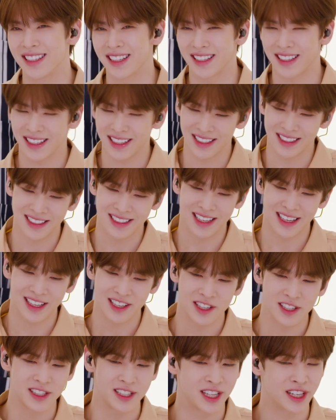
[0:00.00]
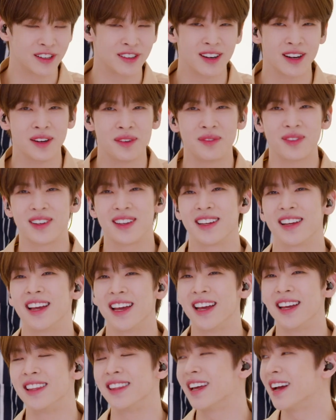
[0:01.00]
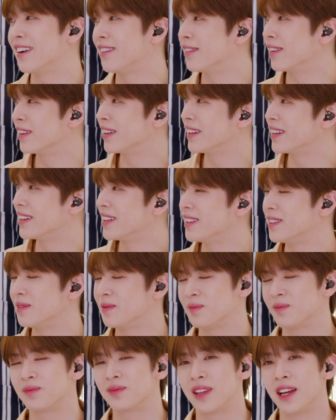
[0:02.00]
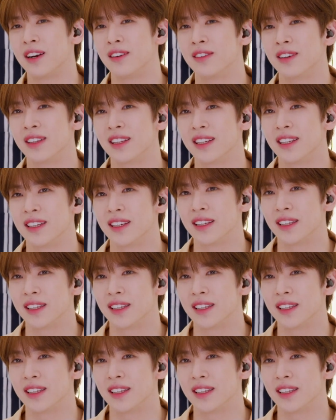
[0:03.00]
just, he said, cheer up and that really um, that really